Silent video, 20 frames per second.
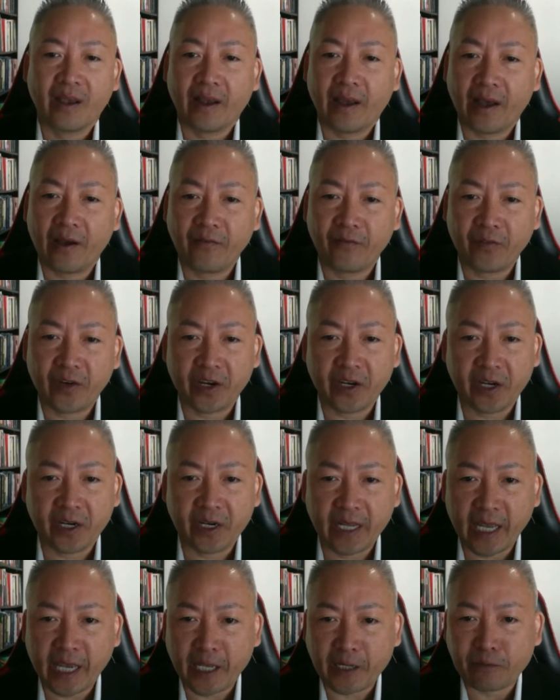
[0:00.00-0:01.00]
I figured
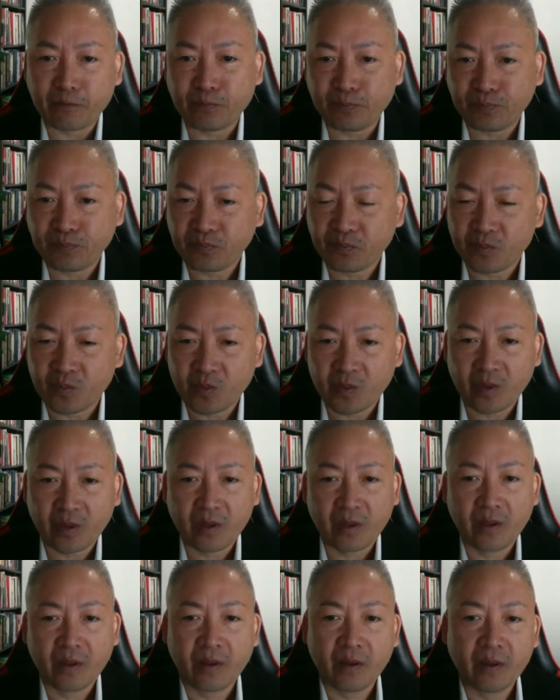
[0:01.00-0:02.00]
that
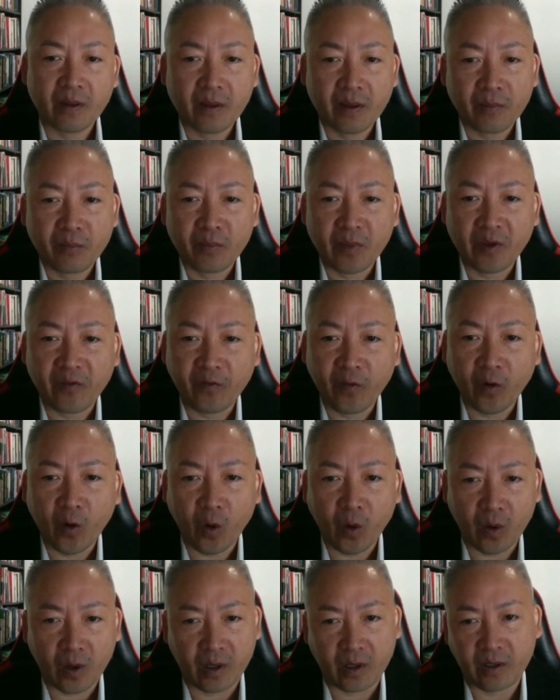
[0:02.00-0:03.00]

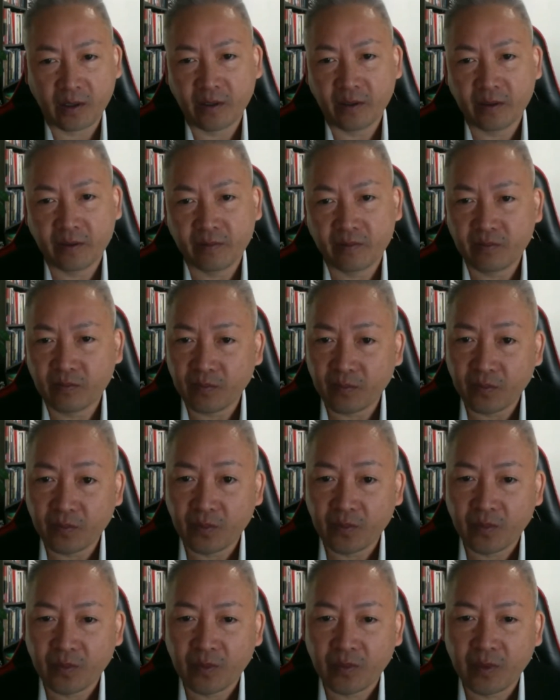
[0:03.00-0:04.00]
before
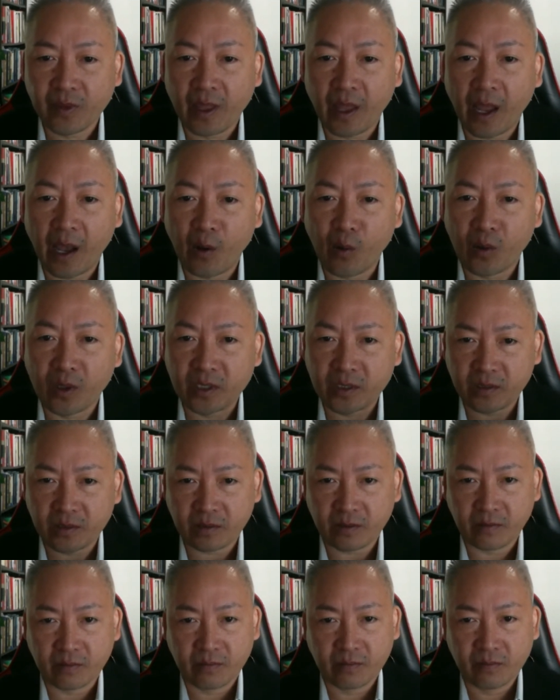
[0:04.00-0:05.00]
I
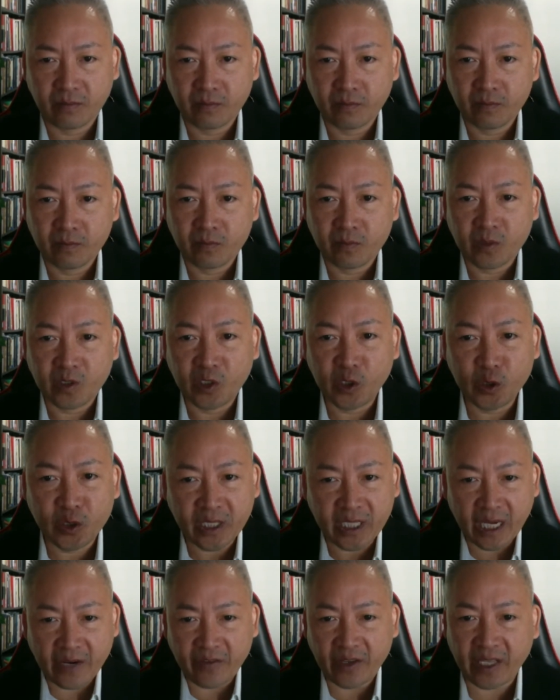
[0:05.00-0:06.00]
was
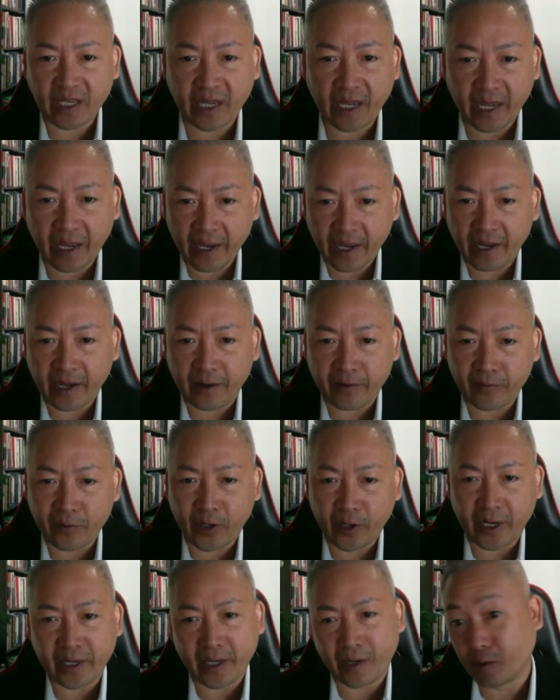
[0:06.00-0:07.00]
using everything I have,
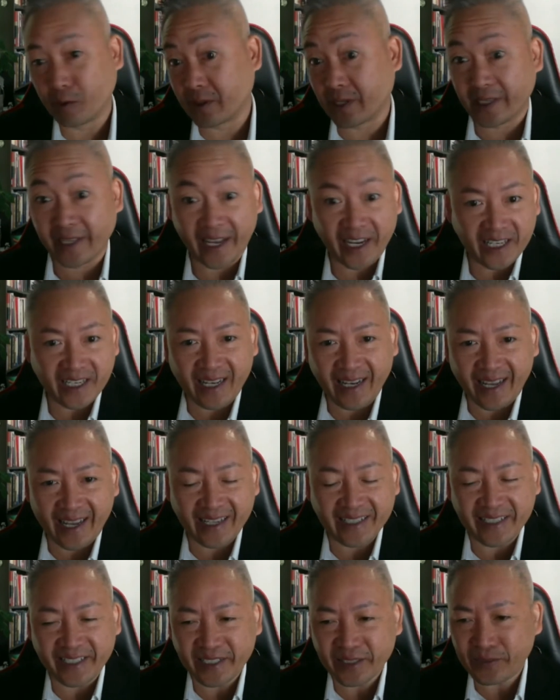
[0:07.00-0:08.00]
right? I was attending
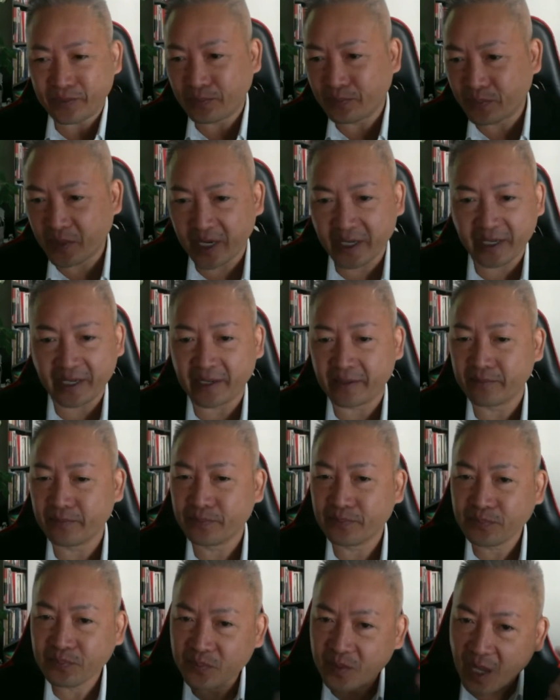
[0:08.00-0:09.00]
classes, but
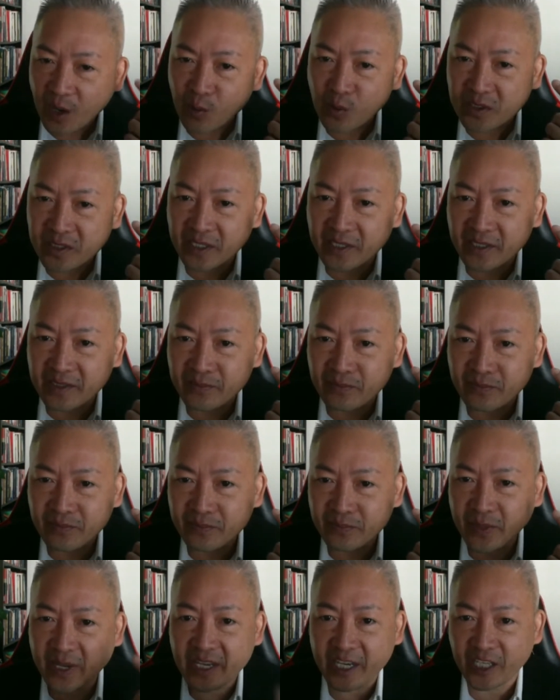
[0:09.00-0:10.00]
I wasn't
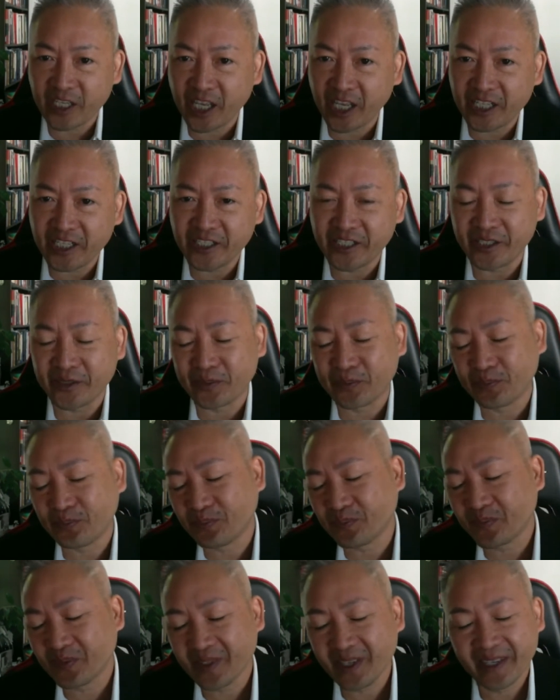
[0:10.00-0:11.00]
paying attention.
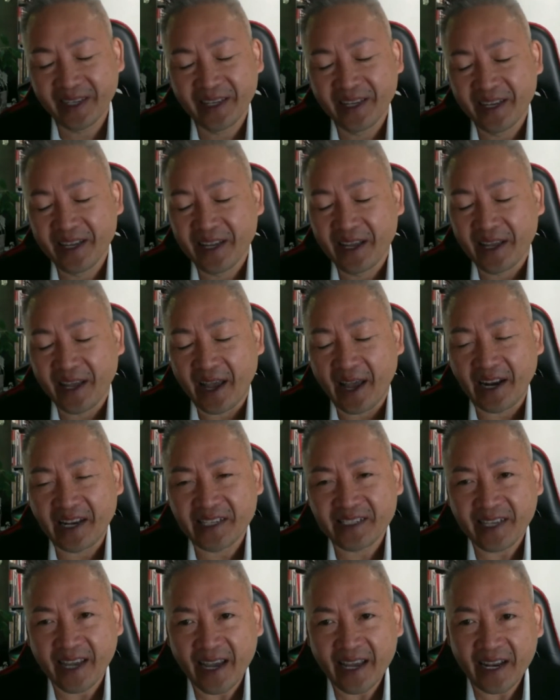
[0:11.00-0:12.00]
I
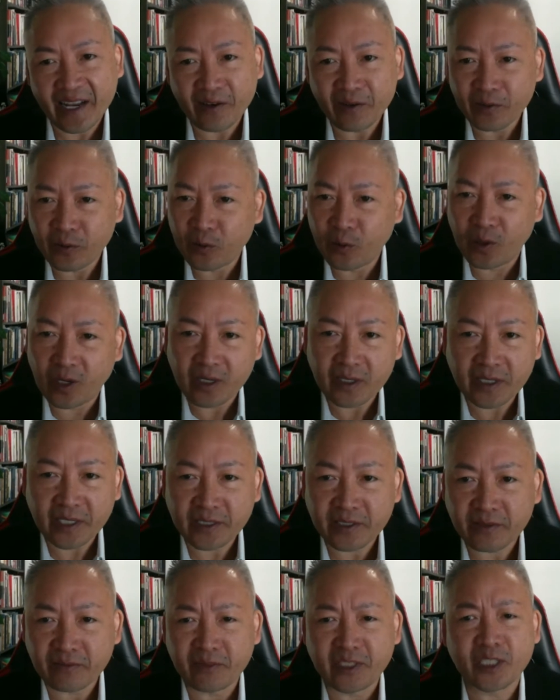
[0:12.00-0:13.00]
decided, well,
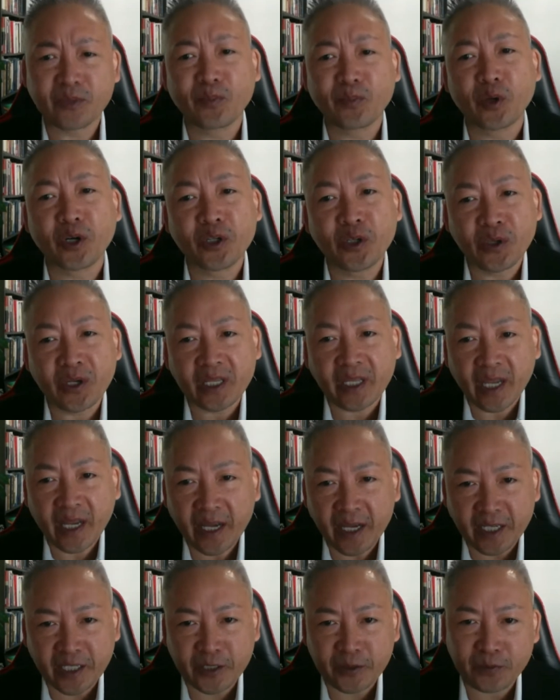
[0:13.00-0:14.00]
let's put it to the
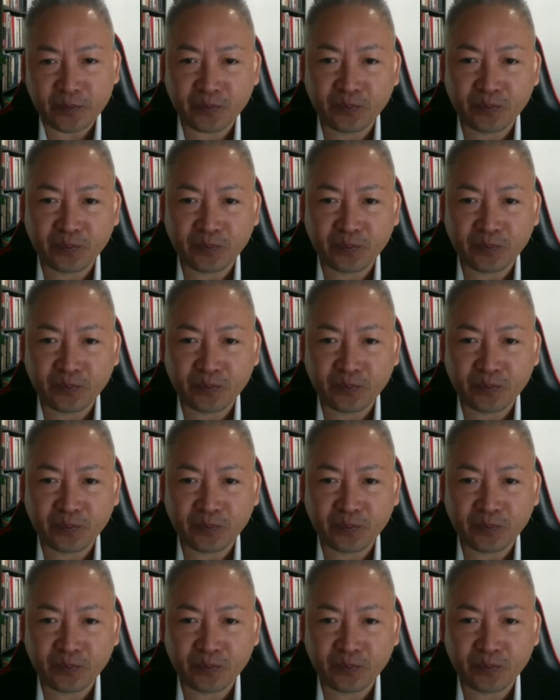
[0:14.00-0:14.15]
test.